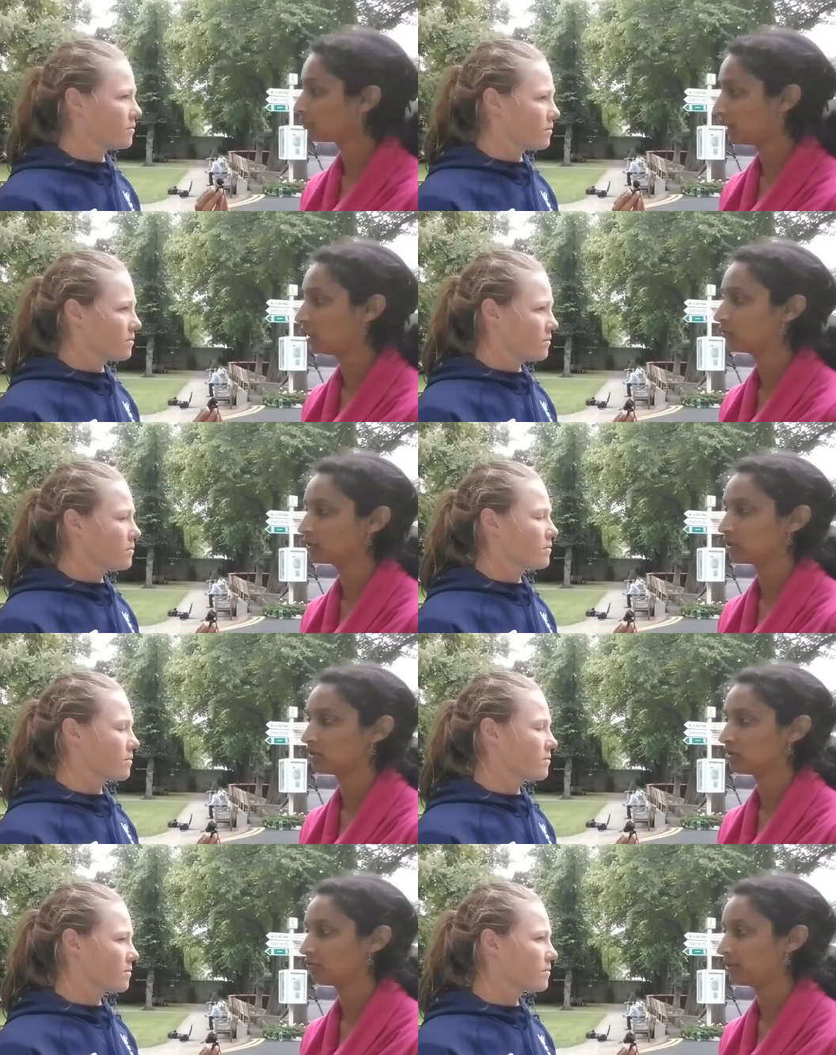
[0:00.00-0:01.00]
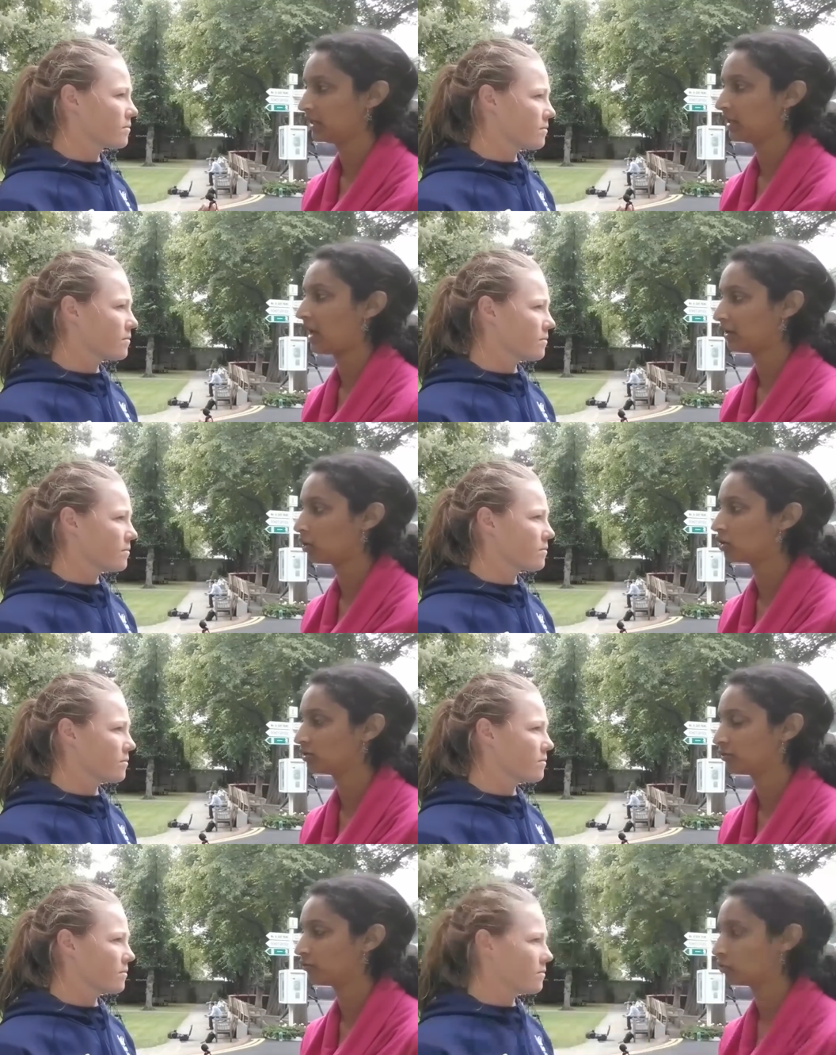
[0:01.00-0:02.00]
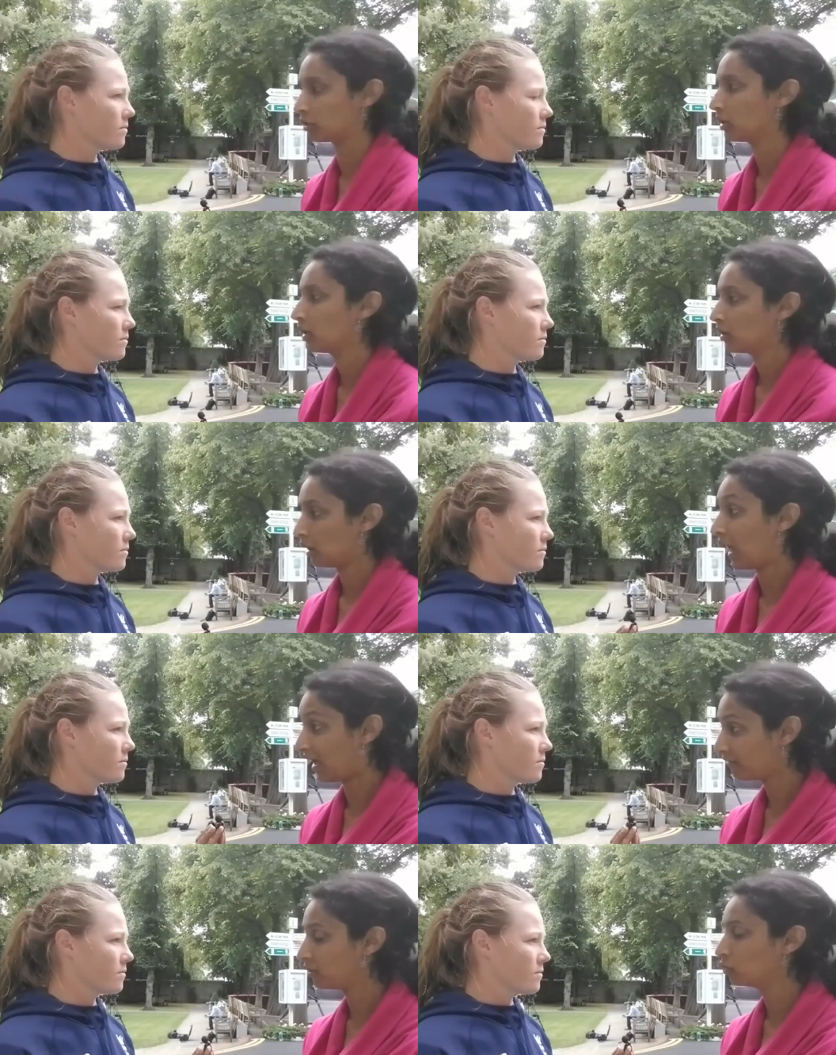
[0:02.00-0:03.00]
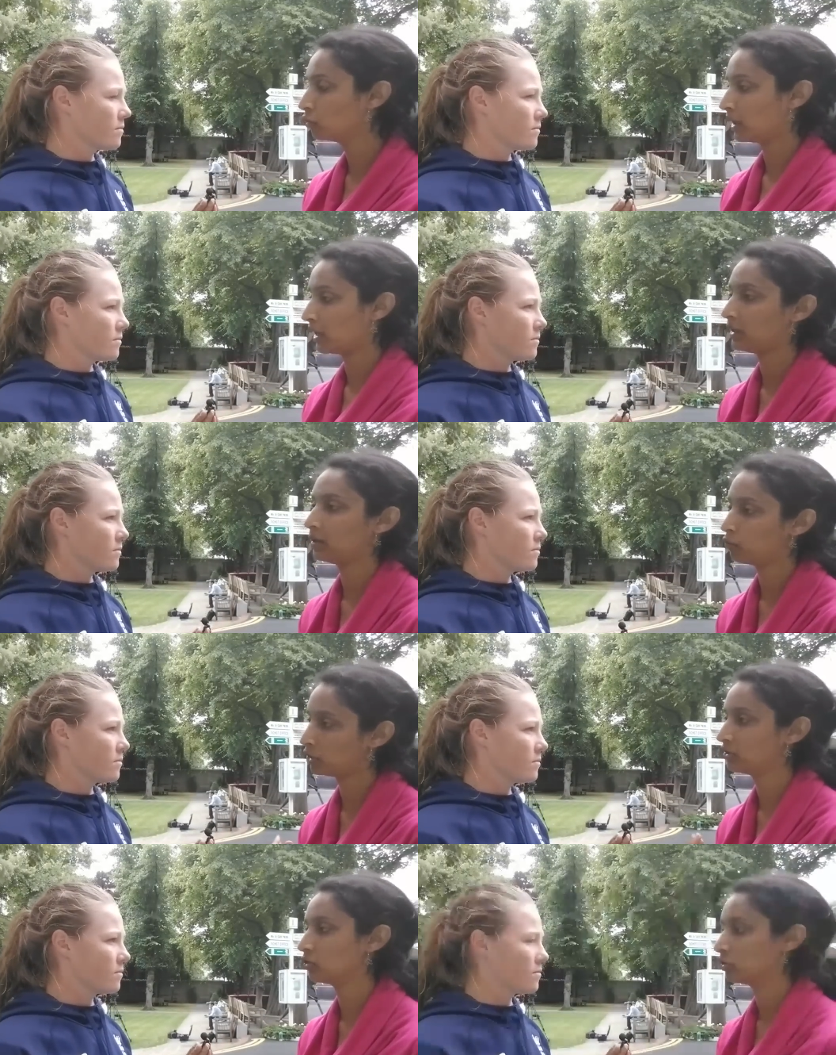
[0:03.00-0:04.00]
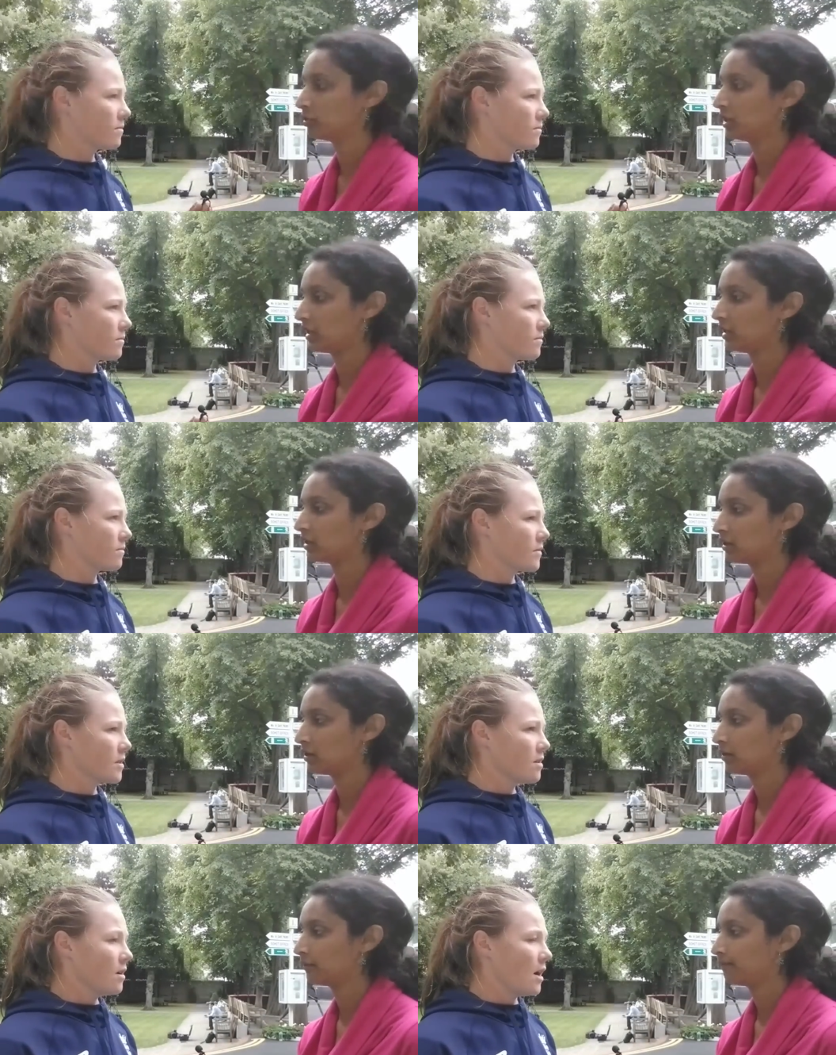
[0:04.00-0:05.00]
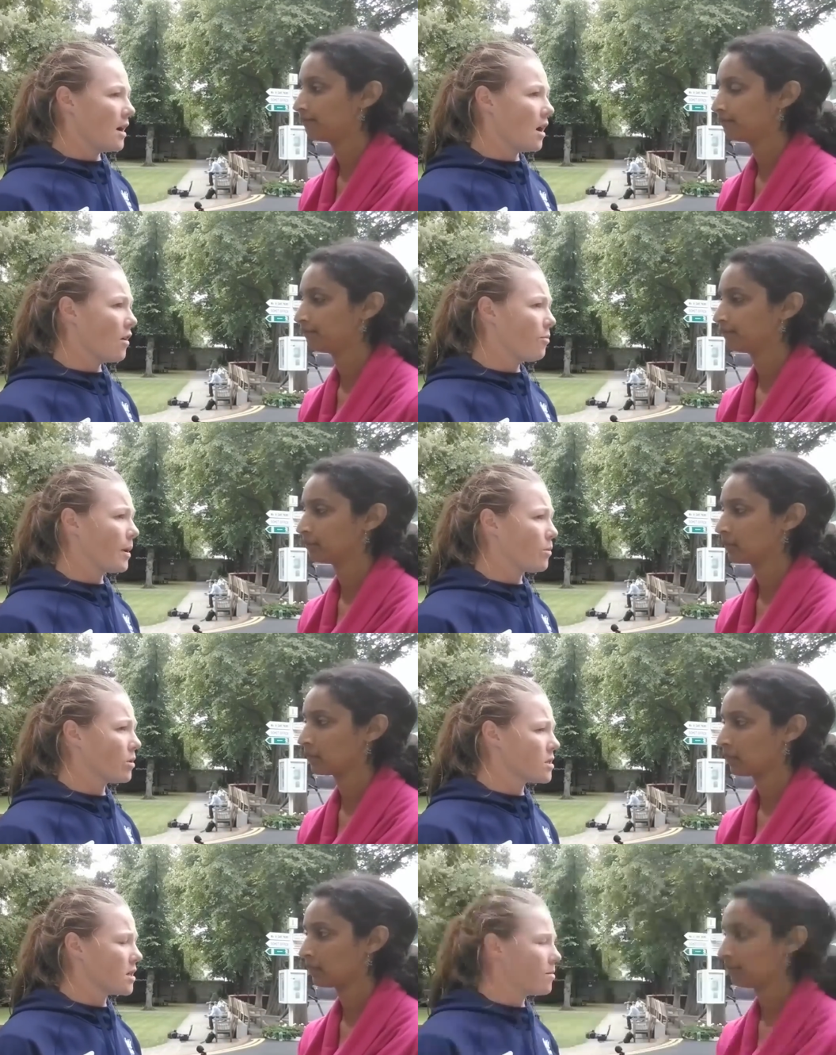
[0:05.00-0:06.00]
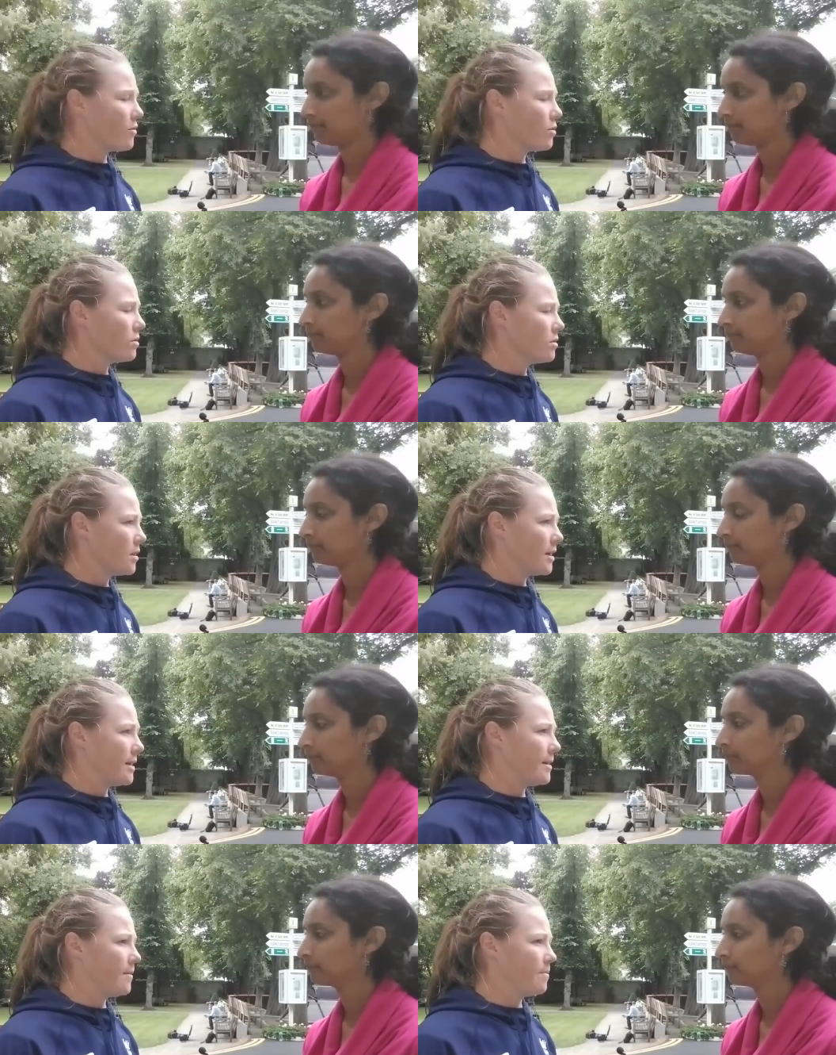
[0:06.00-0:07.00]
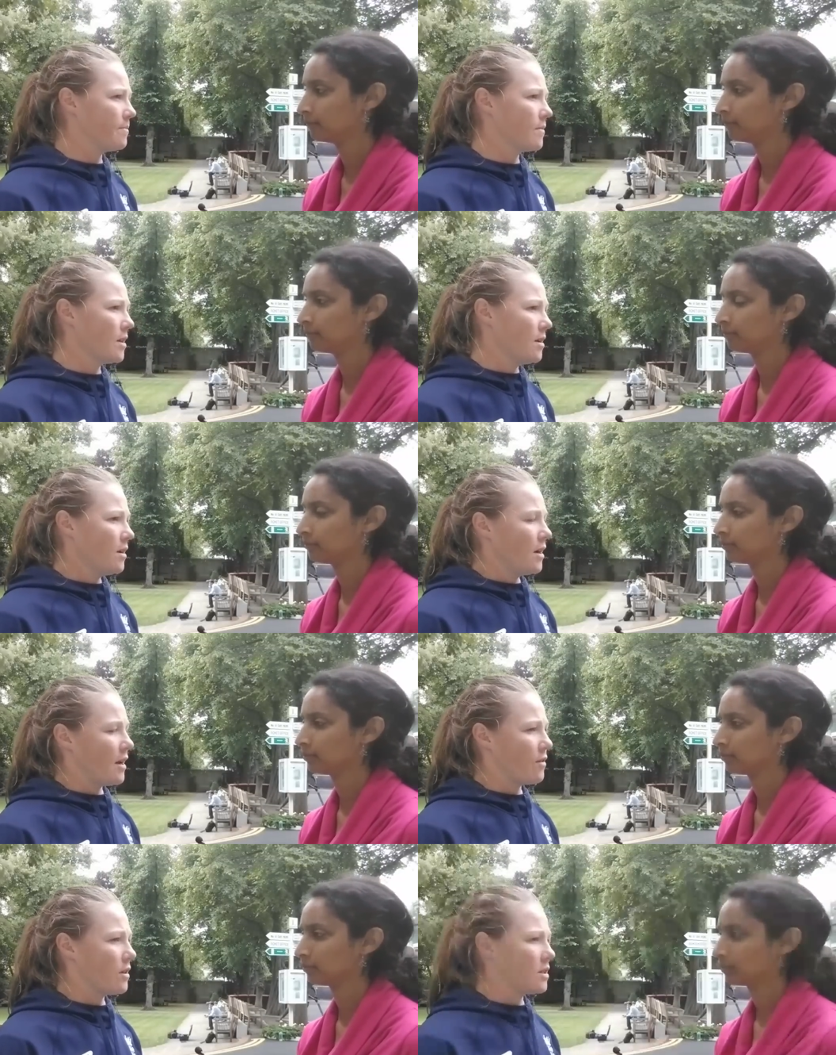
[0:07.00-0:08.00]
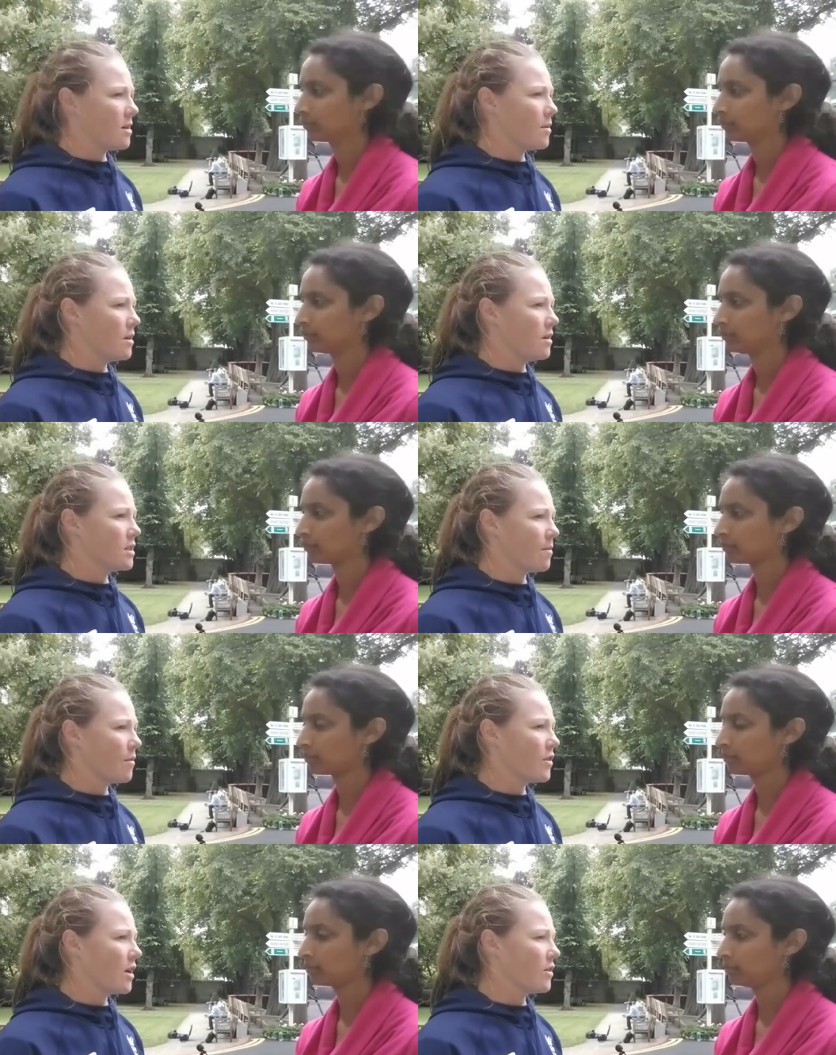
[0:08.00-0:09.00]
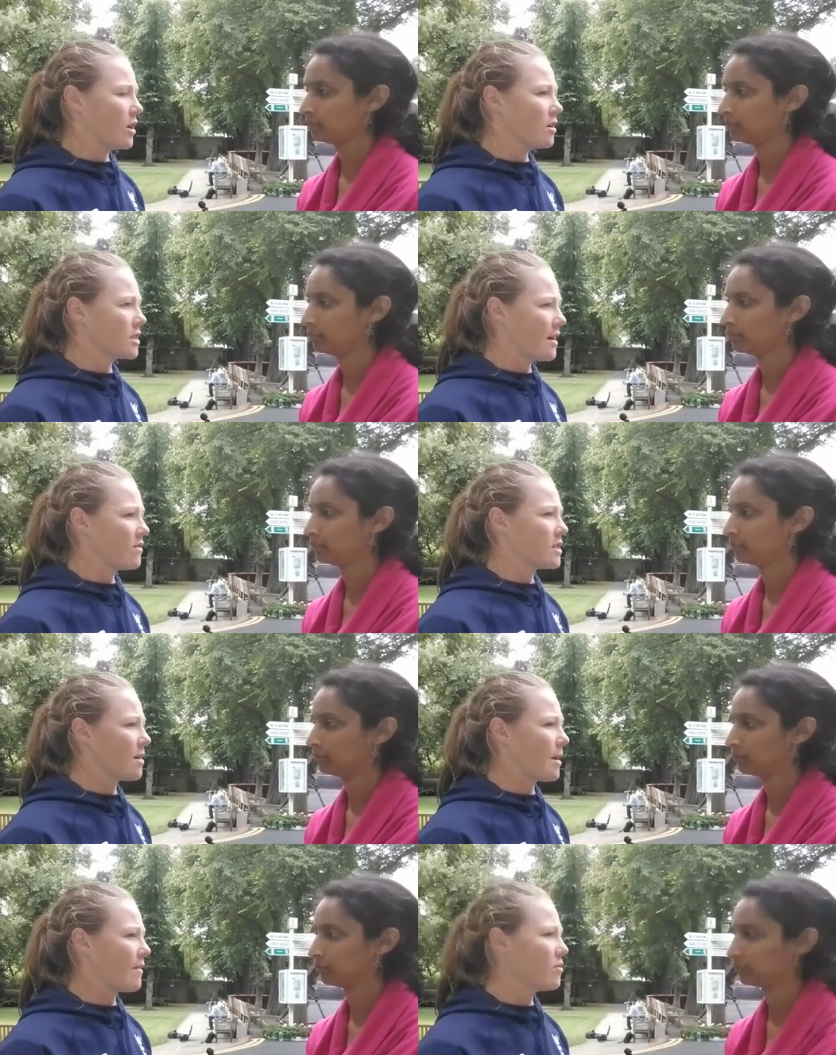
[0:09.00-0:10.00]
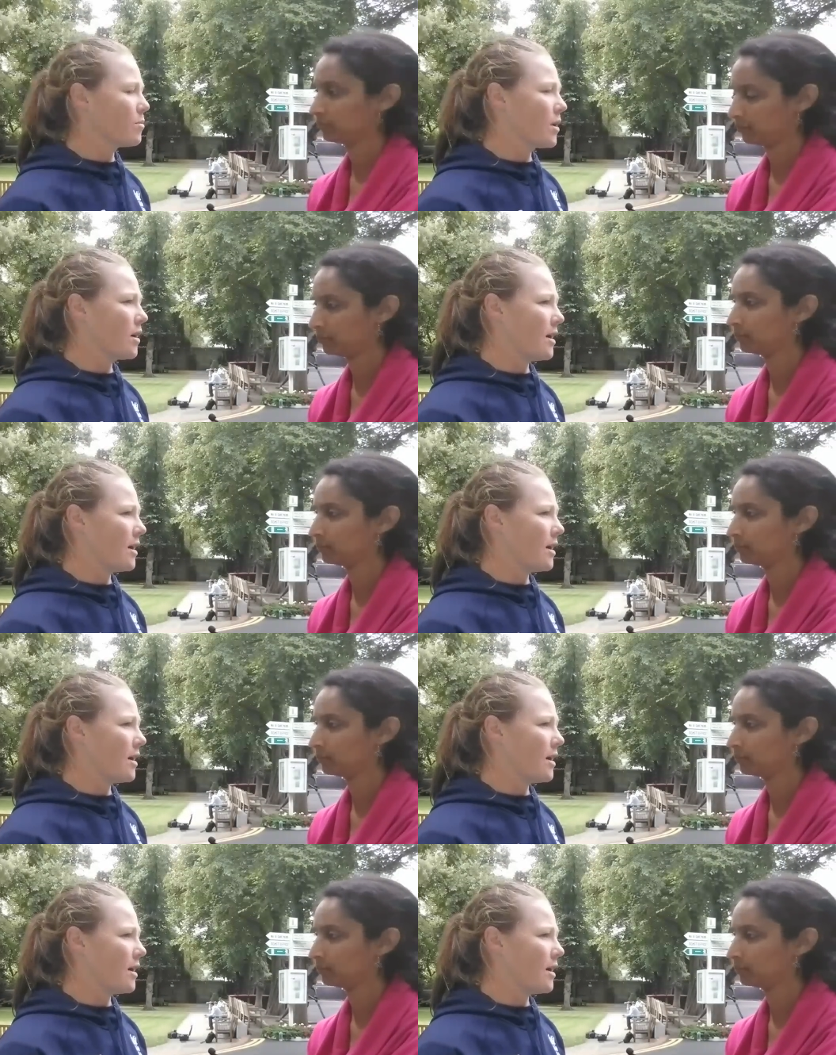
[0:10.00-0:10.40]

Speaker 1: many of the girls have played at Lord's before. Have you, and what's it going to be like?
Speaker 2: I've played once here before, and I think some of the other girls have and some haven't, but